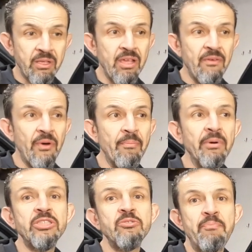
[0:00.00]
give a
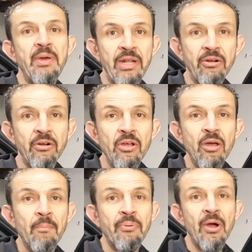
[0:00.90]
much better
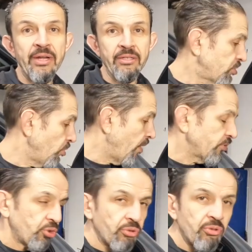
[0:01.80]
product. So I'll
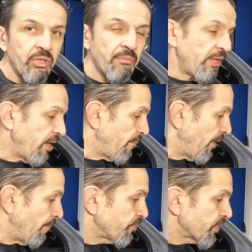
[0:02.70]
show you in a minute,
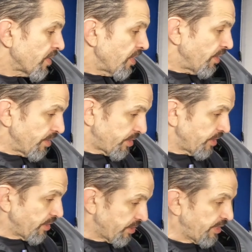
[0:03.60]
but this
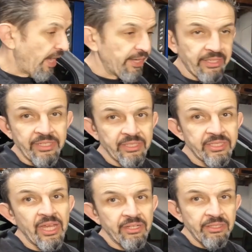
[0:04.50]
is the stock
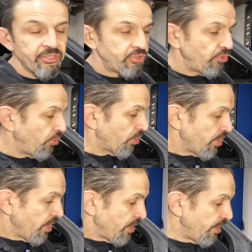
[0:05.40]
inside of this door.
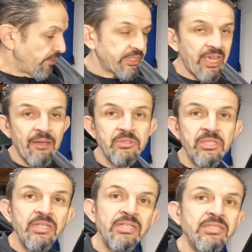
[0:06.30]
There is absolutely